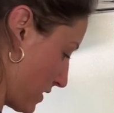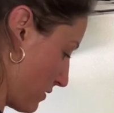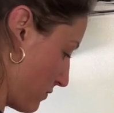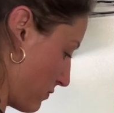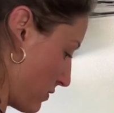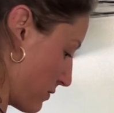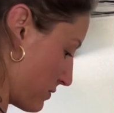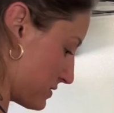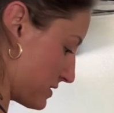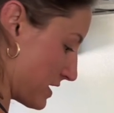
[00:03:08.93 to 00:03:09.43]

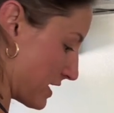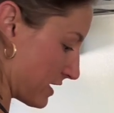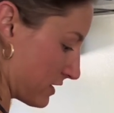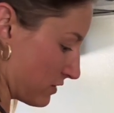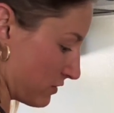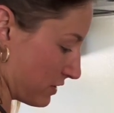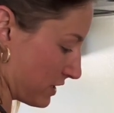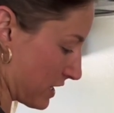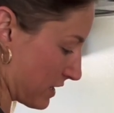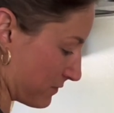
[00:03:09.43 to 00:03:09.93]
Where was that?
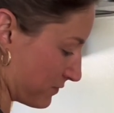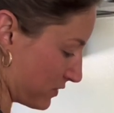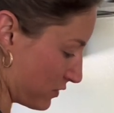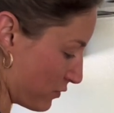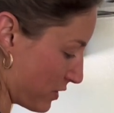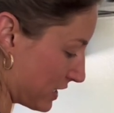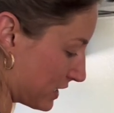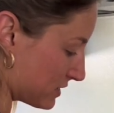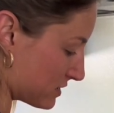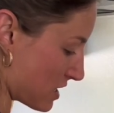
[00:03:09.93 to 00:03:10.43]
Oh yeah, the
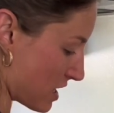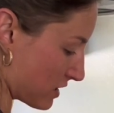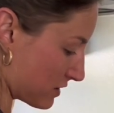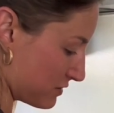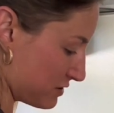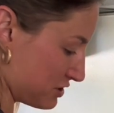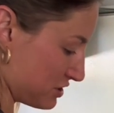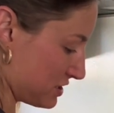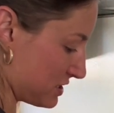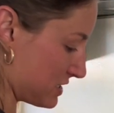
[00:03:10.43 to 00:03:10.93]
wedding talk. It
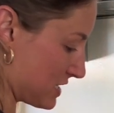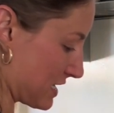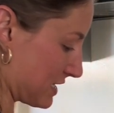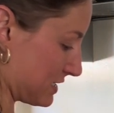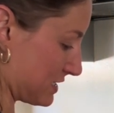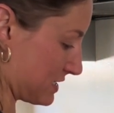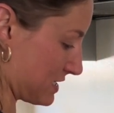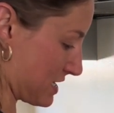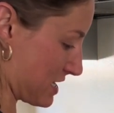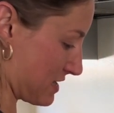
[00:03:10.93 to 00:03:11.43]
was just
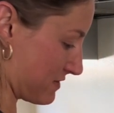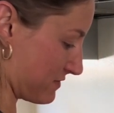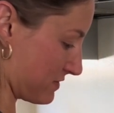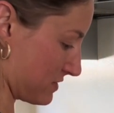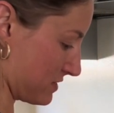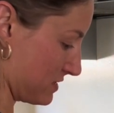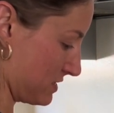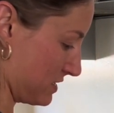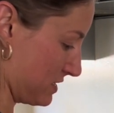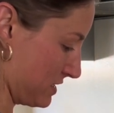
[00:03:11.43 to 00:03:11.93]
nice to have
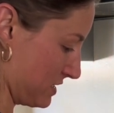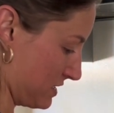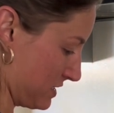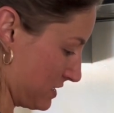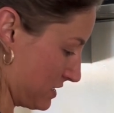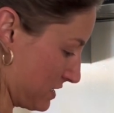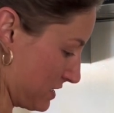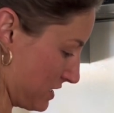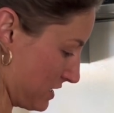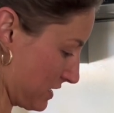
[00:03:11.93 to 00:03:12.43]
a
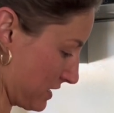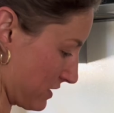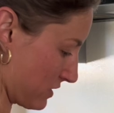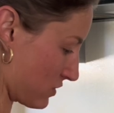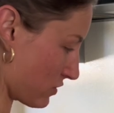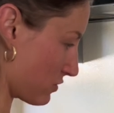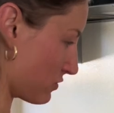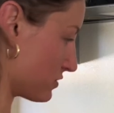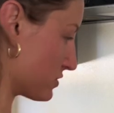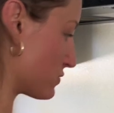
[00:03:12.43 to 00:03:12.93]

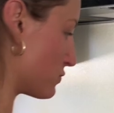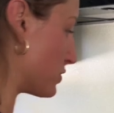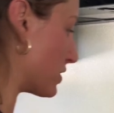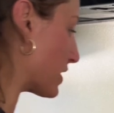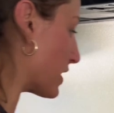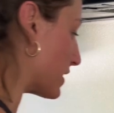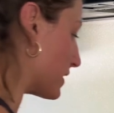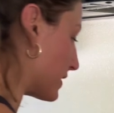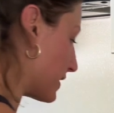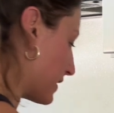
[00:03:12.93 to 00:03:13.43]
girls'
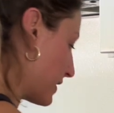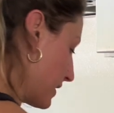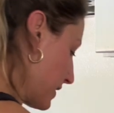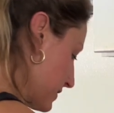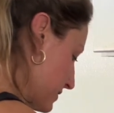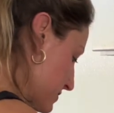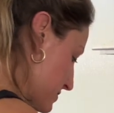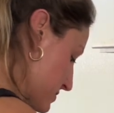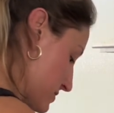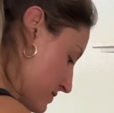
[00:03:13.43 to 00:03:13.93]
weekend, I
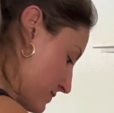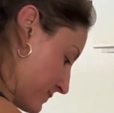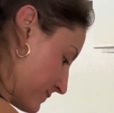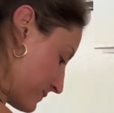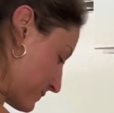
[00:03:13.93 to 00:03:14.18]
guess.